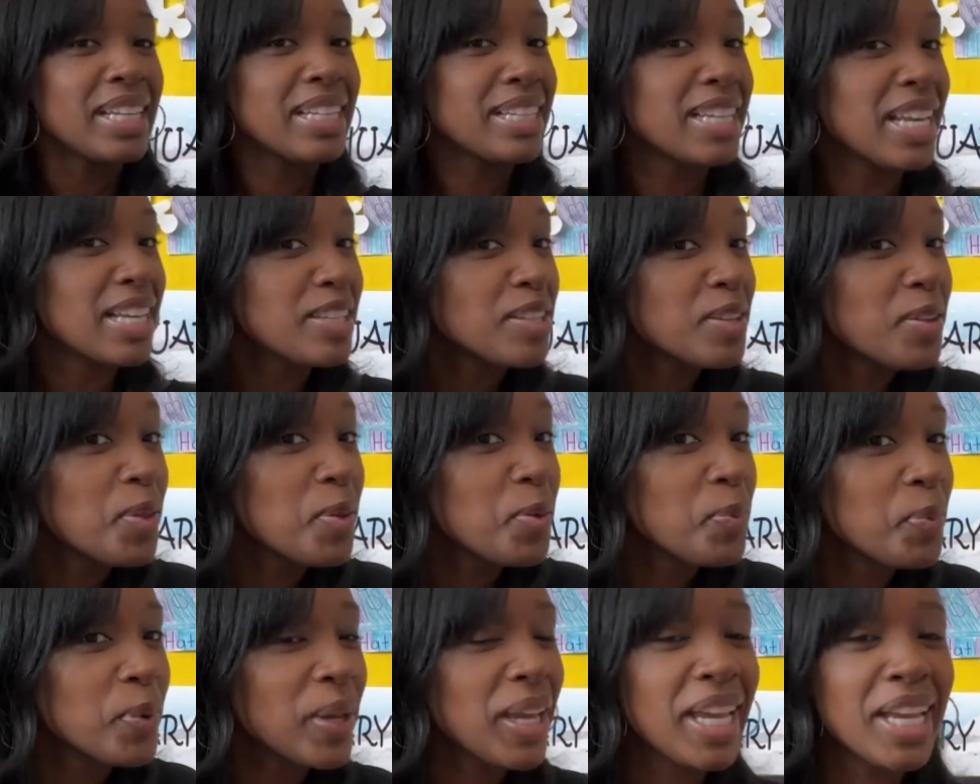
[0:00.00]
days of
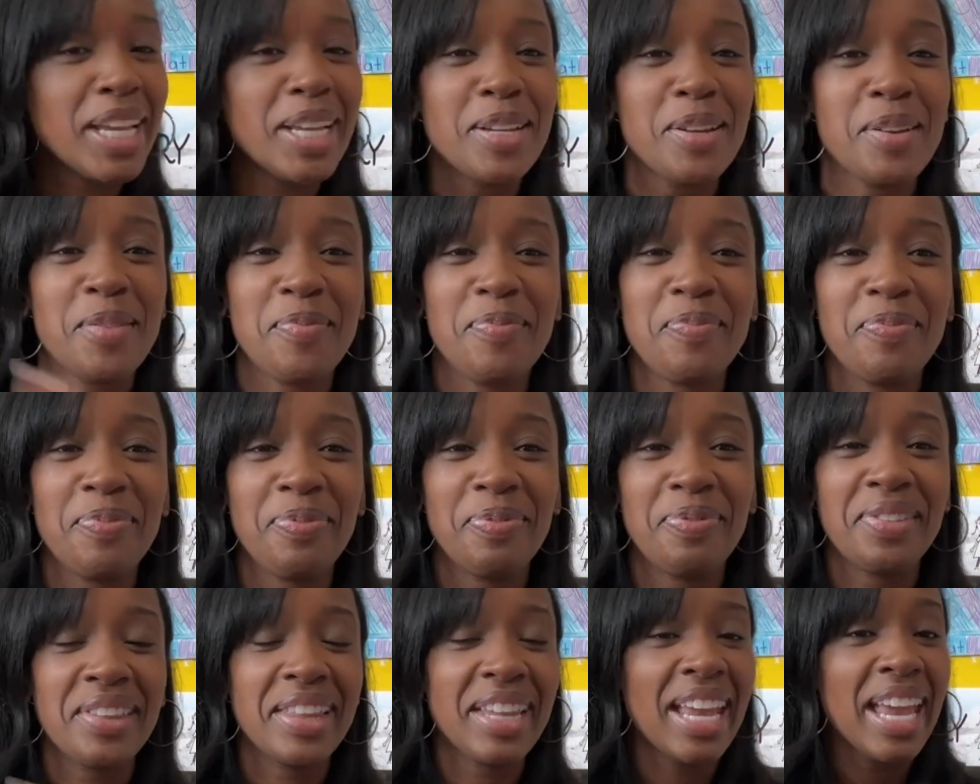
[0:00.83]
the week,
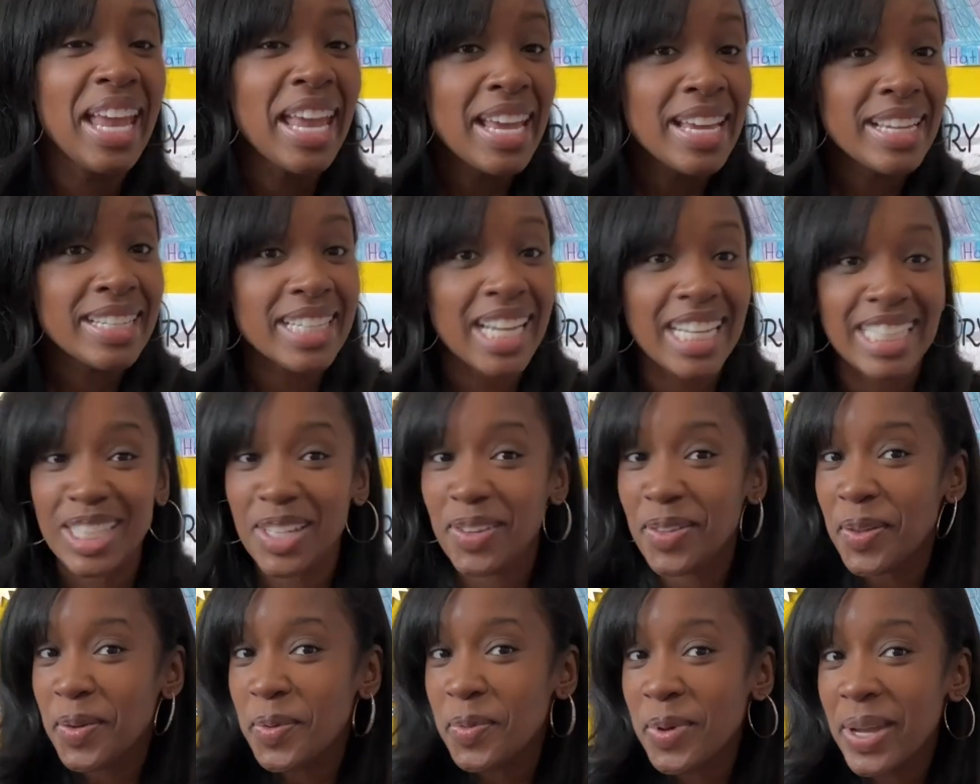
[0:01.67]
Days
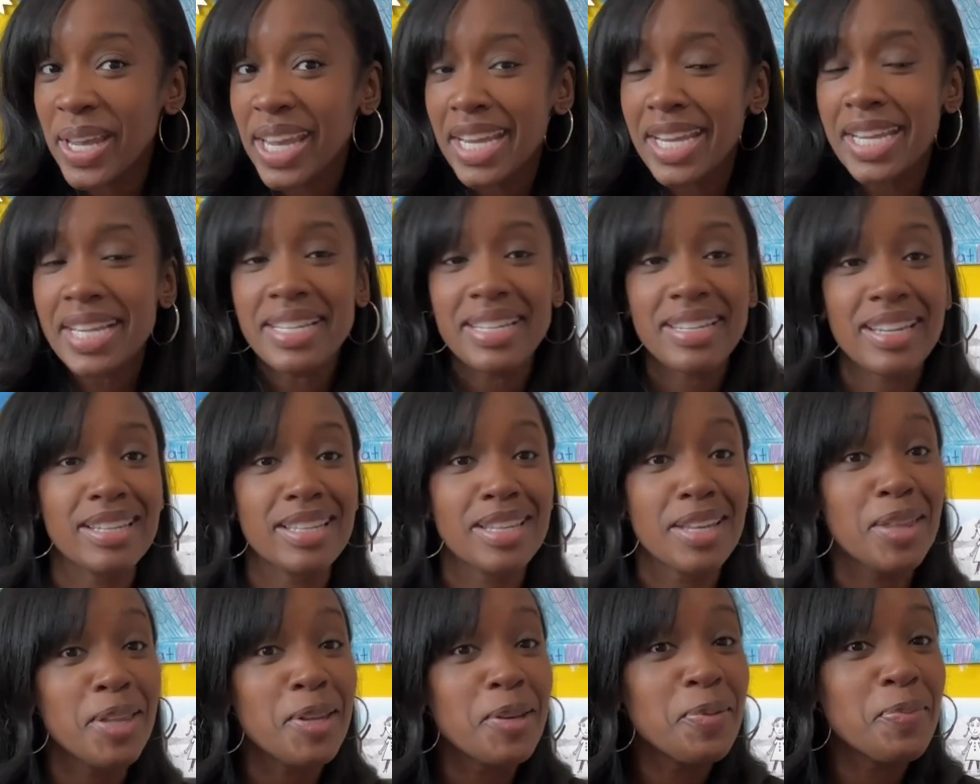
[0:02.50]
of the week, days
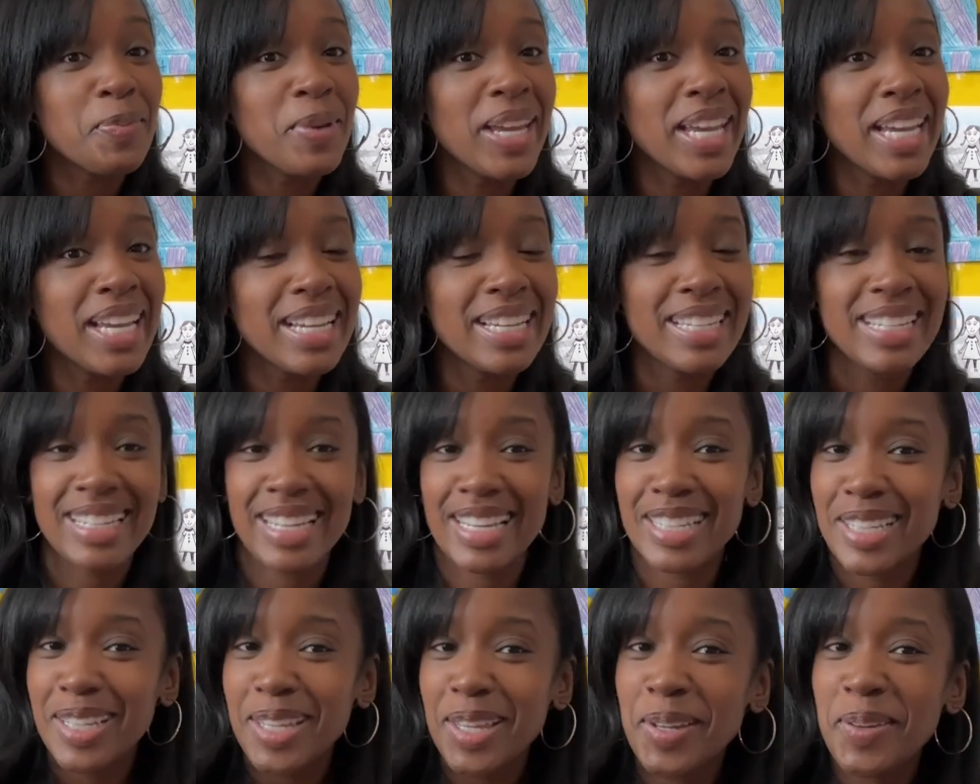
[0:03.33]
of the week,
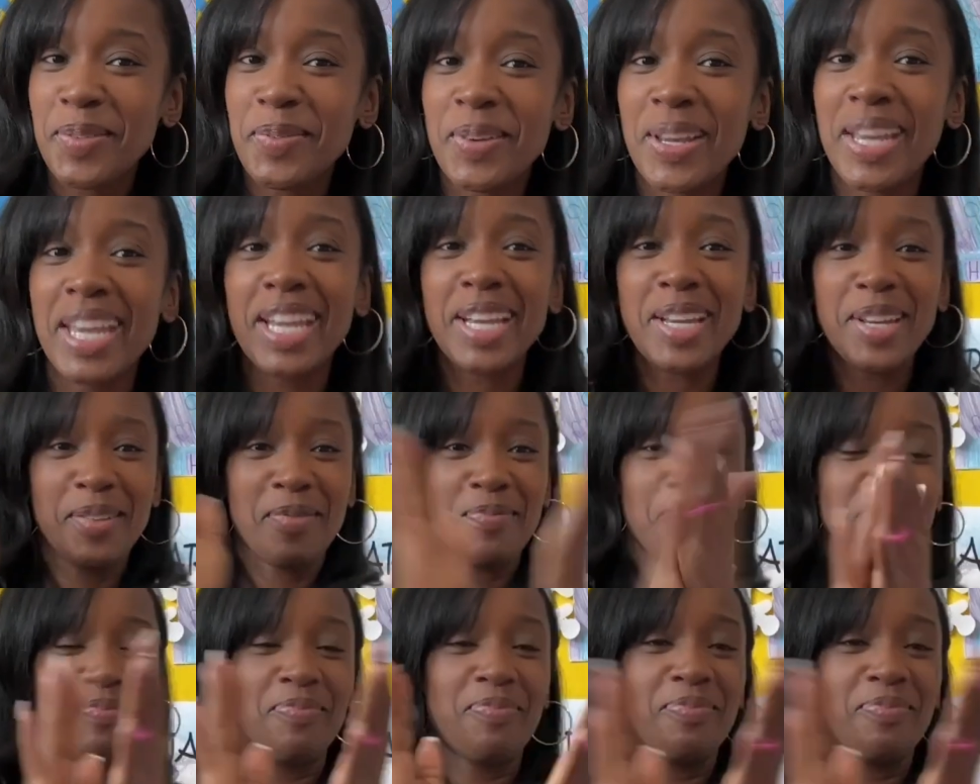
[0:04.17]
days of the week.